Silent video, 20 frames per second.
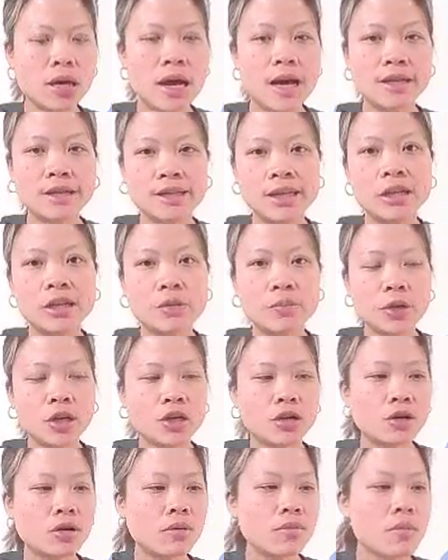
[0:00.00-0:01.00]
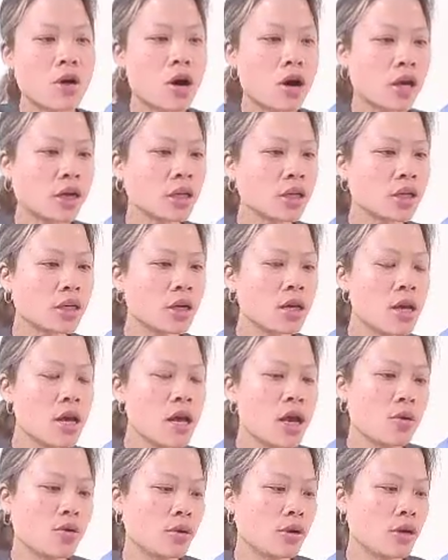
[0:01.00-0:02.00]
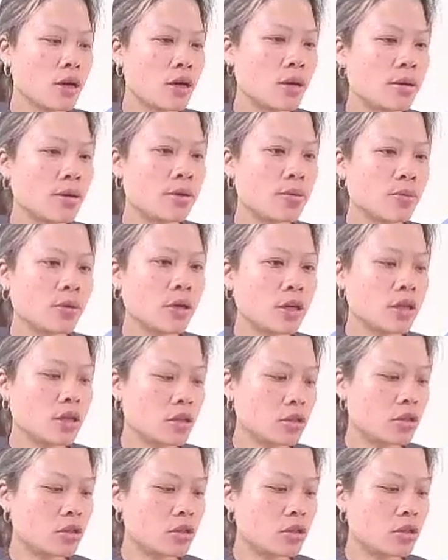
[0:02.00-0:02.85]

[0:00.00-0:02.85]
centimeter mark. We're gonna